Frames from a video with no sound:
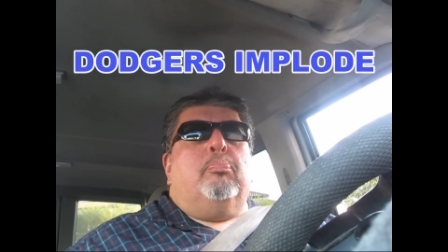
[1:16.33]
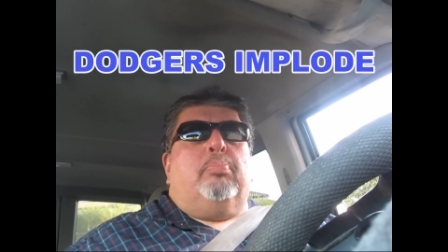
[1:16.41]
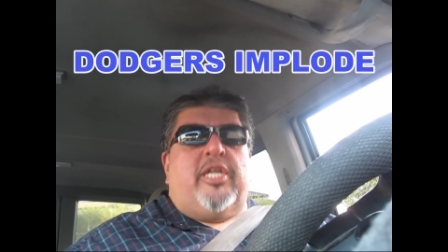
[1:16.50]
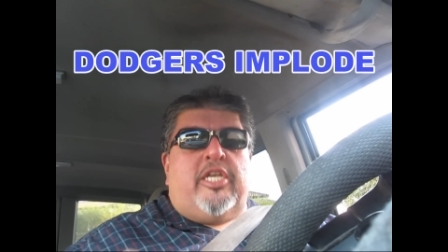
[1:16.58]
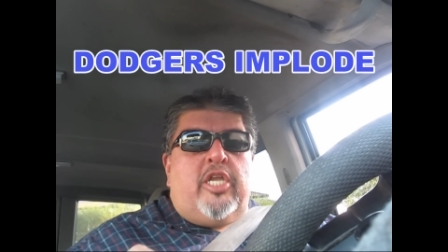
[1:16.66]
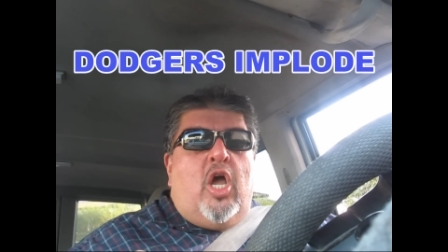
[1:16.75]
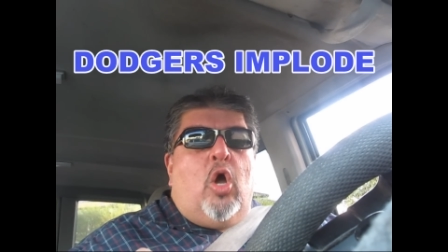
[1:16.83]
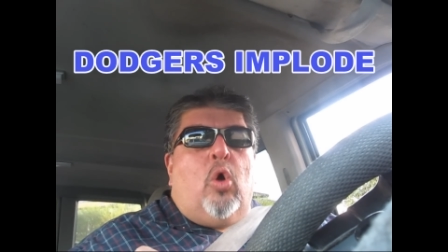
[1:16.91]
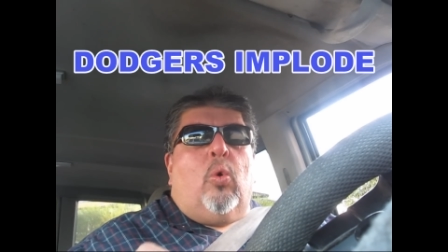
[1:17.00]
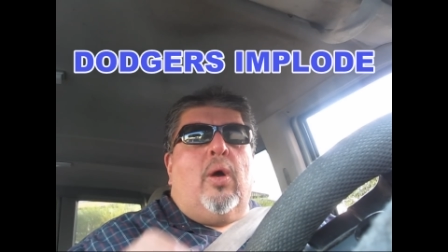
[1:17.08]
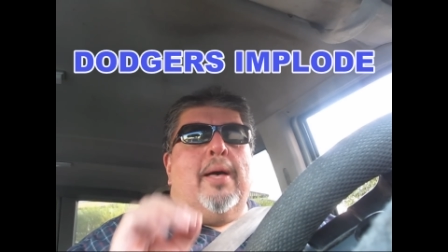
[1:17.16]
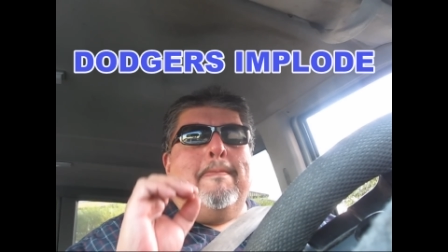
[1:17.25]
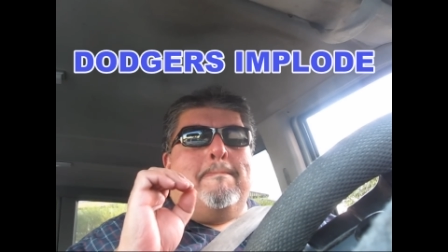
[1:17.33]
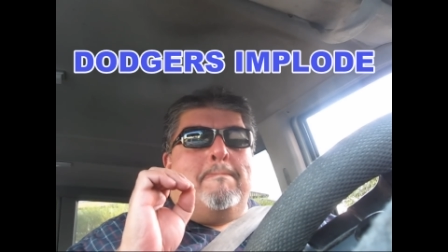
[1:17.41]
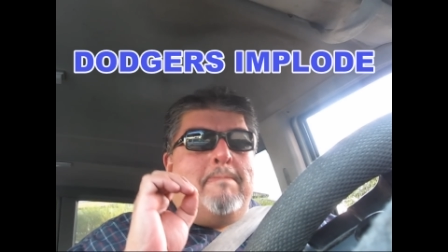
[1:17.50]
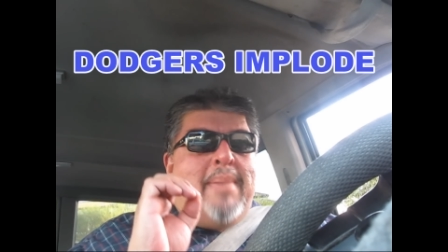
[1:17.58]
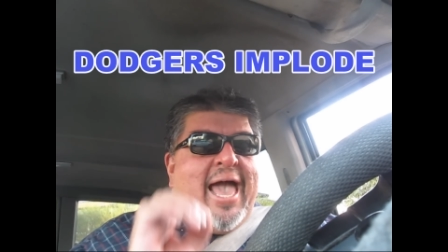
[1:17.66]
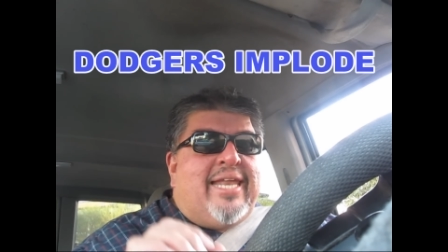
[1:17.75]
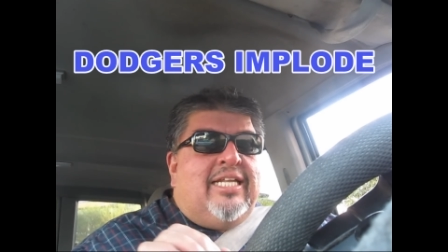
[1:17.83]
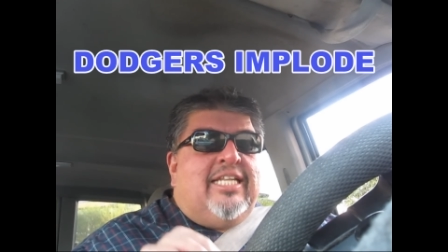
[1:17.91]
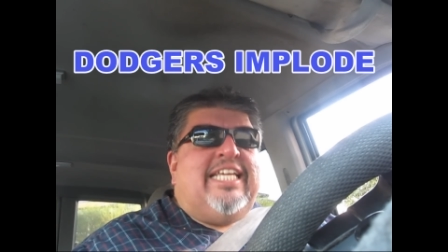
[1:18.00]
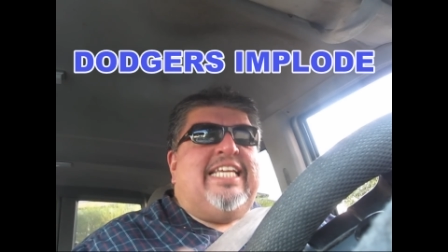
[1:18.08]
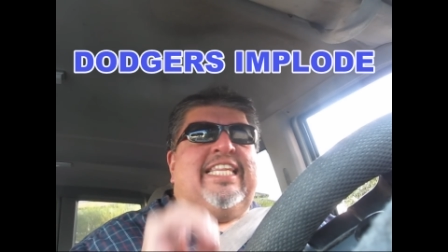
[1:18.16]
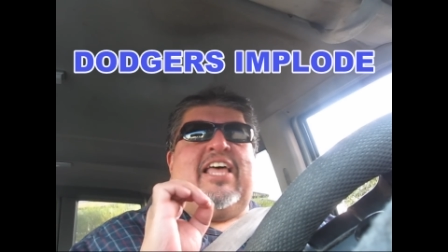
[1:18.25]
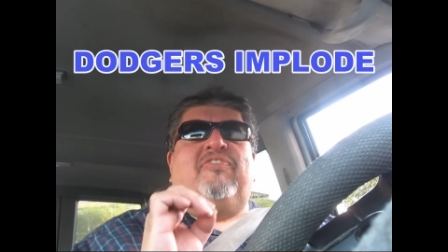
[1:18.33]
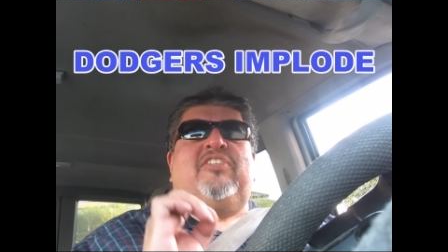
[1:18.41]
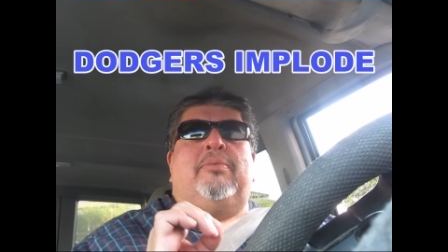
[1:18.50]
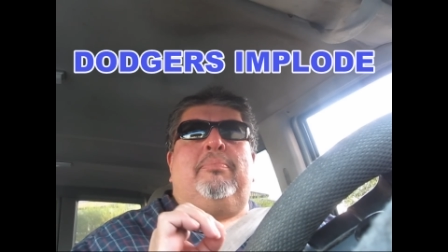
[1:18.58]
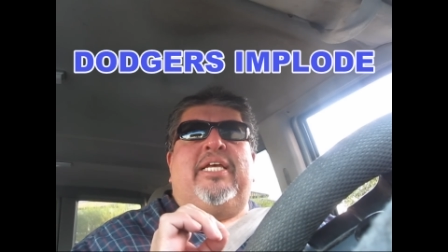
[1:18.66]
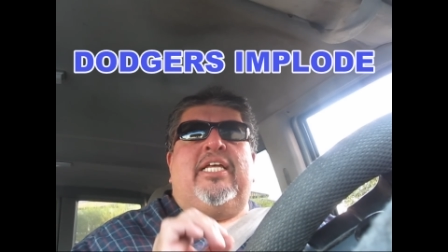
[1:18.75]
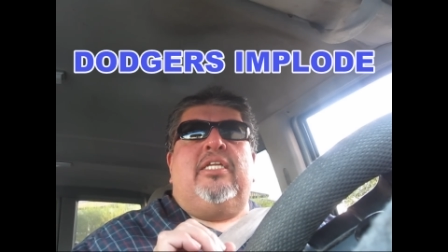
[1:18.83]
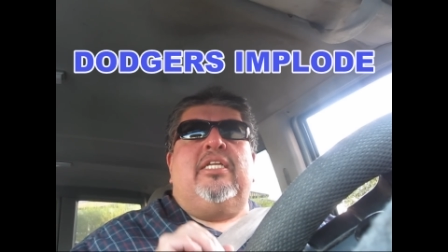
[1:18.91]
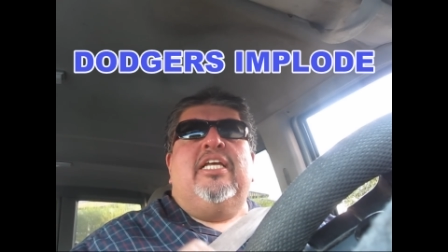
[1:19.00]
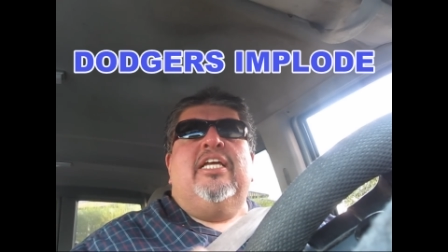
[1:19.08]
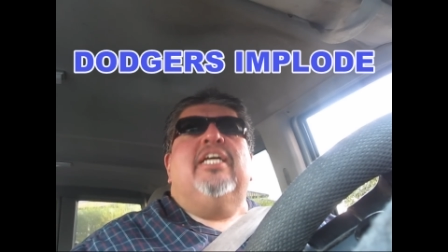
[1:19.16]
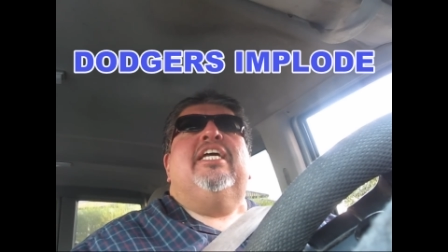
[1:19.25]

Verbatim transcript: But no, Mattingly left him in